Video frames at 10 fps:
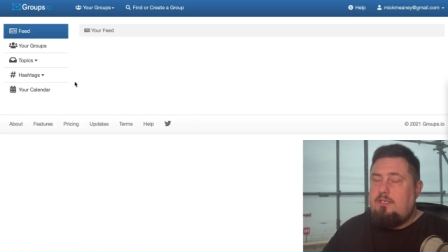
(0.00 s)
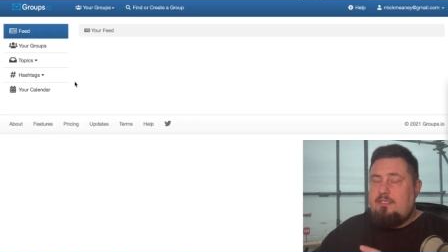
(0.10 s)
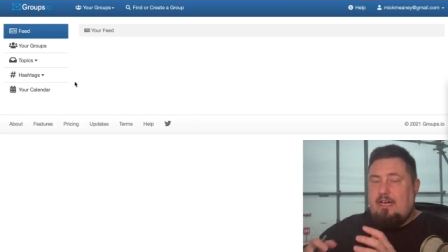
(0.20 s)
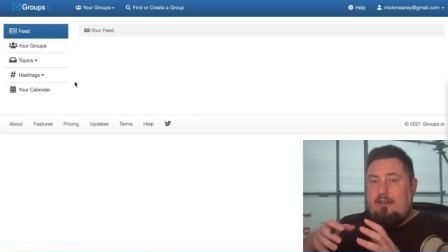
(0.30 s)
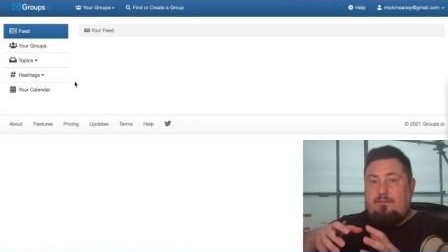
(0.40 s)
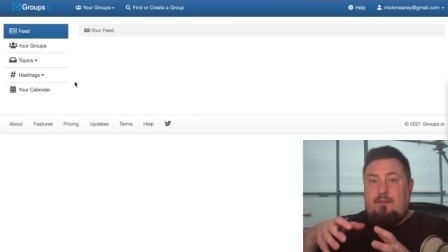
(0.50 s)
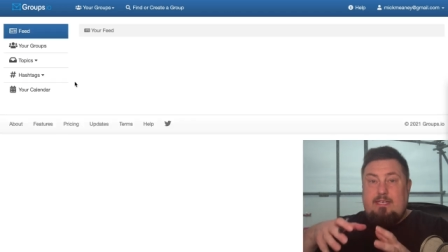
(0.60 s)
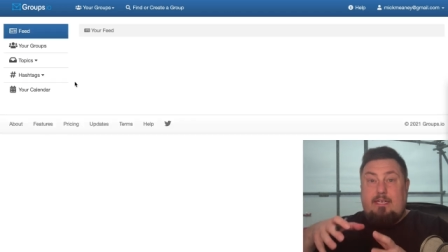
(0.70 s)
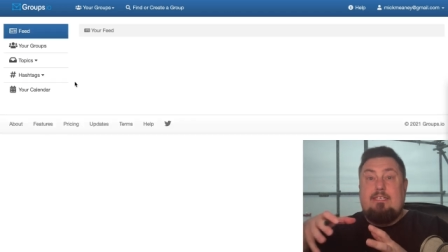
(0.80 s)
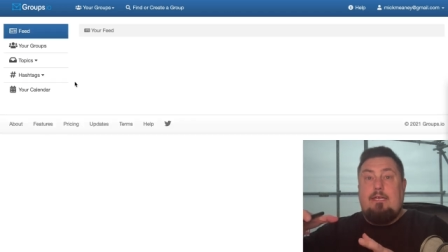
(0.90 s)
dive,
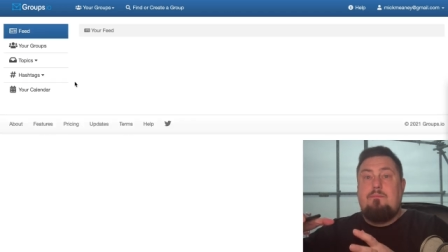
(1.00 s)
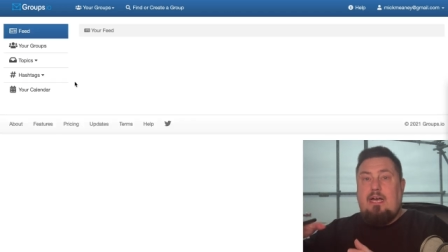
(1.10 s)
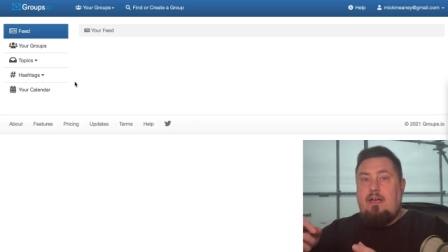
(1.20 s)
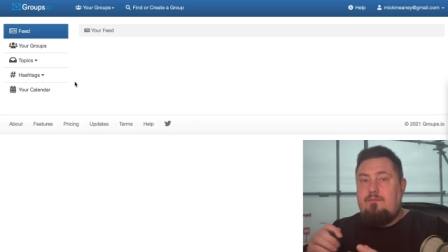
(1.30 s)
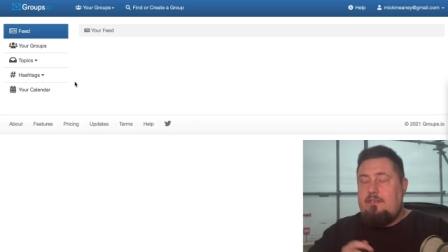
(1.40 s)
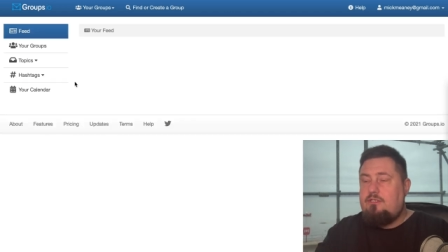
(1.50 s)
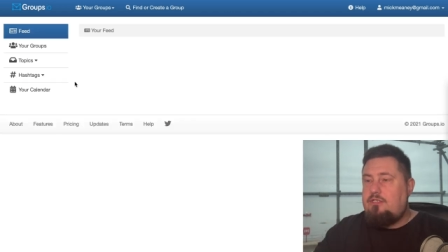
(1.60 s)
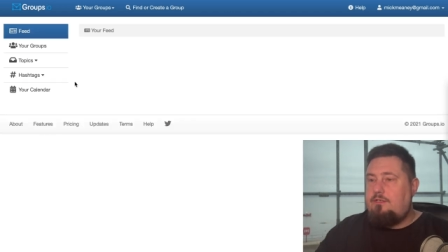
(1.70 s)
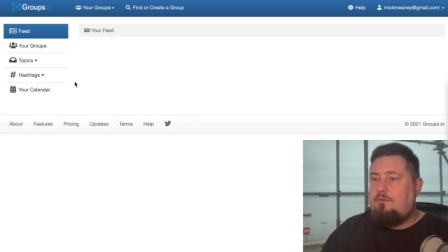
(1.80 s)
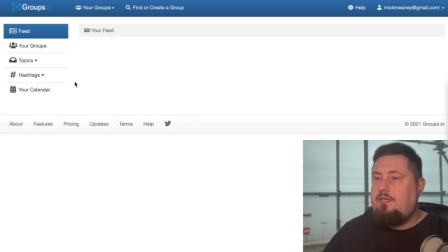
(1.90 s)
take a deep dive
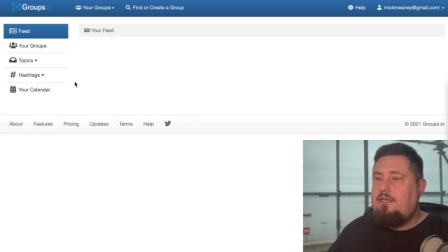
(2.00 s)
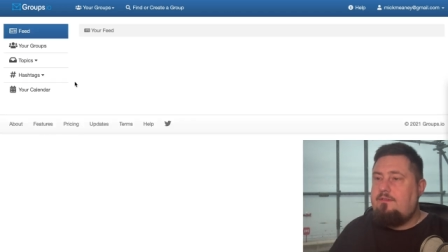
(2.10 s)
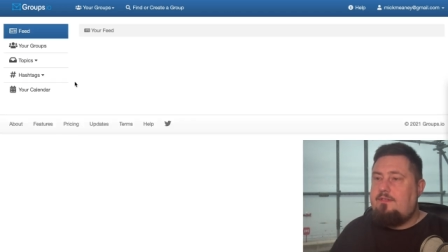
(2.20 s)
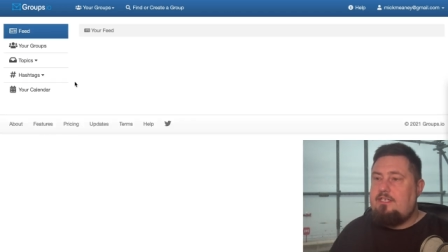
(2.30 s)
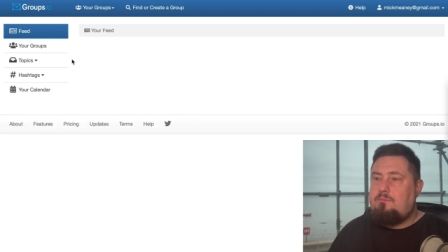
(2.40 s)
into this